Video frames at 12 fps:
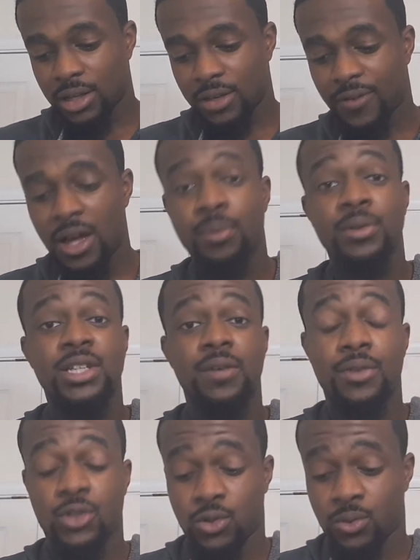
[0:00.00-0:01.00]

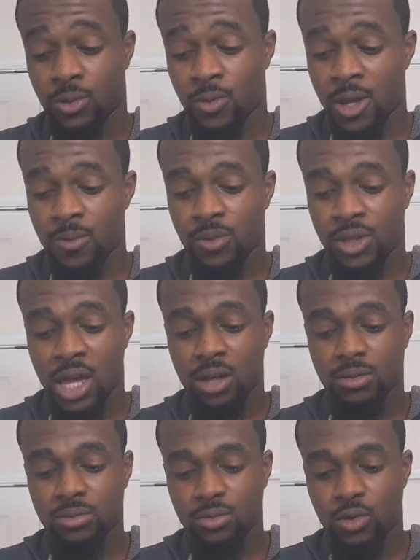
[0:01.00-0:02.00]
5.7 inch screen, right? But
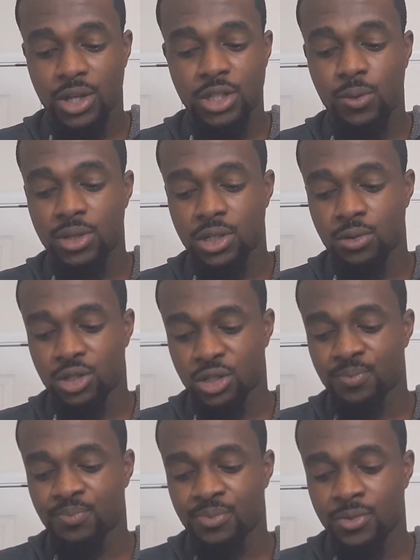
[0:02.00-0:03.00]
that crazy
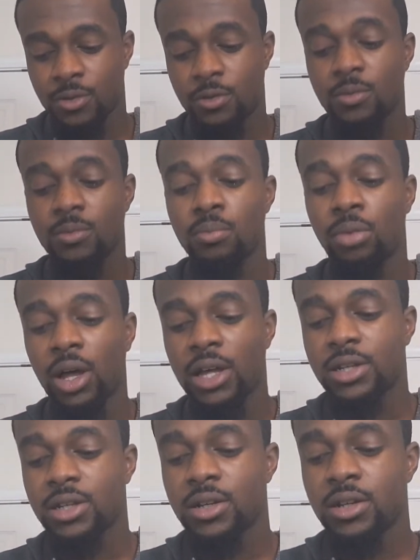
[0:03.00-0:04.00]
resolution.
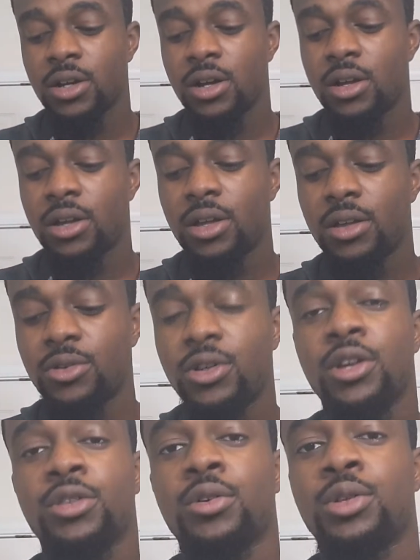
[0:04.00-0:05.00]
But you
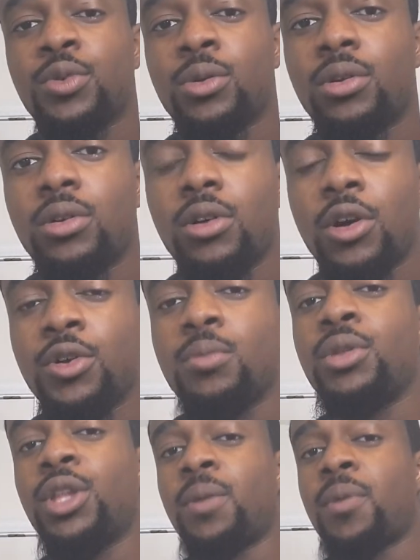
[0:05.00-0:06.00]
get a 3300
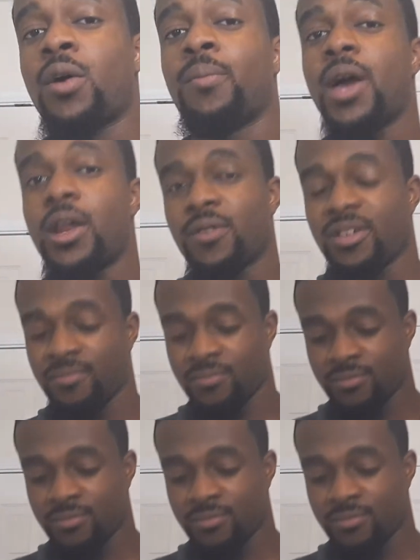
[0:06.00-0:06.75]
milliamp hour battery.